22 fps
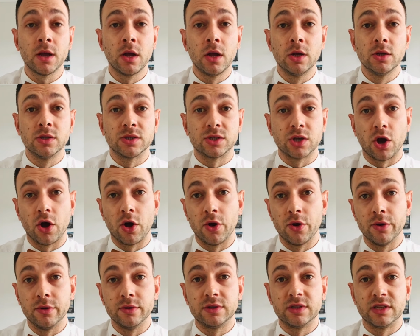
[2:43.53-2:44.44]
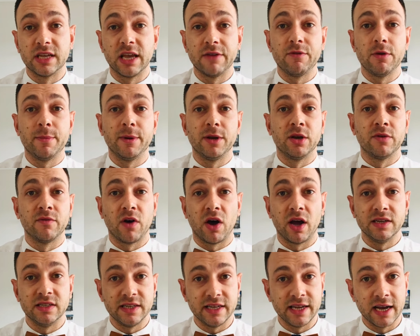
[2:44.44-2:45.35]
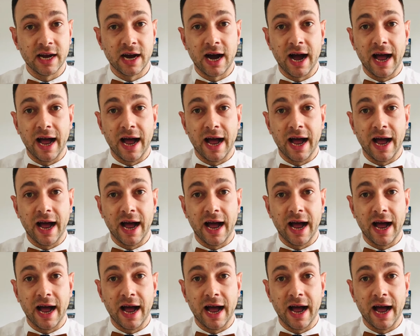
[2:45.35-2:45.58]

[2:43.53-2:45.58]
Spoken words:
So to give you a bit of an idea,